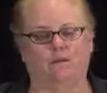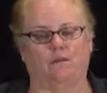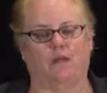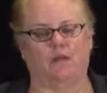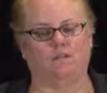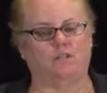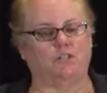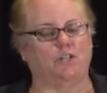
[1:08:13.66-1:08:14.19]

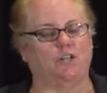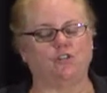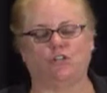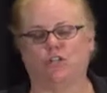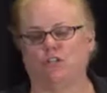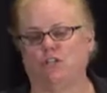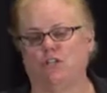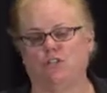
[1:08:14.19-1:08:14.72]
Have a
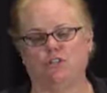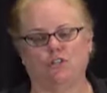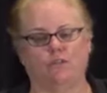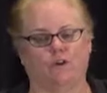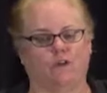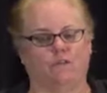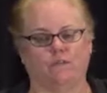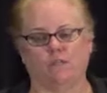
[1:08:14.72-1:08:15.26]
changing condition,
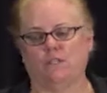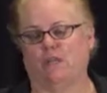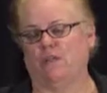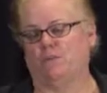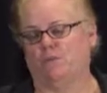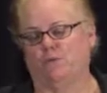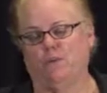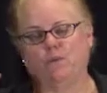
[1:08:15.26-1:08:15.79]
all of a
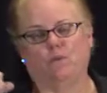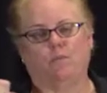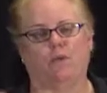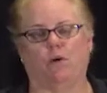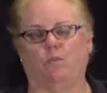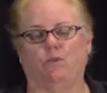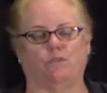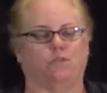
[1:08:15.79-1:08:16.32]
sudden, boom,
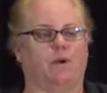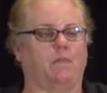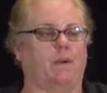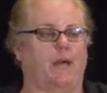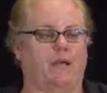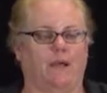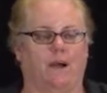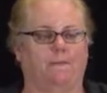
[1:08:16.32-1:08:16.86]
it opens right
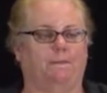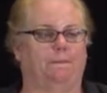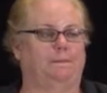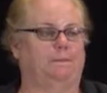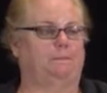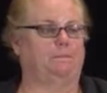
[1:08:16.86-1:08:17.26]
back up.